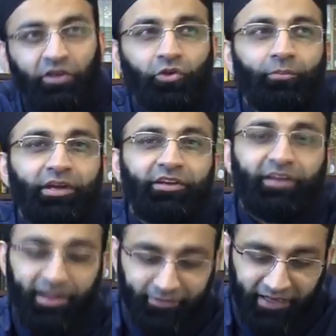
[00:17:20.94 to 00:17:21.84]
You know, many
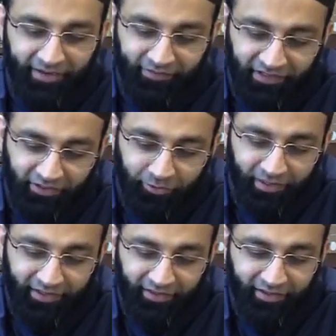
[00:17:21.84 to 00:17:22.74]
times I have seen,
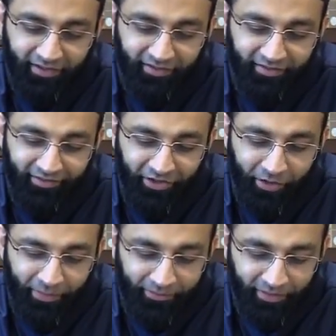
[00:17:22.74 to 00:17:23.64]
subhanallah, uh,
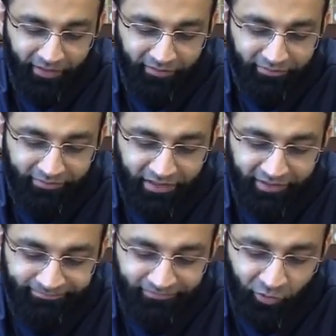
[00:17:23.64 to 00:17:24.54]
there are people
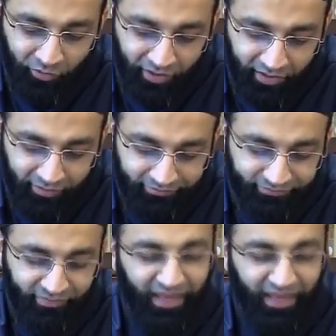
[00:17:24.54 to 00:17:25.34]
um, who are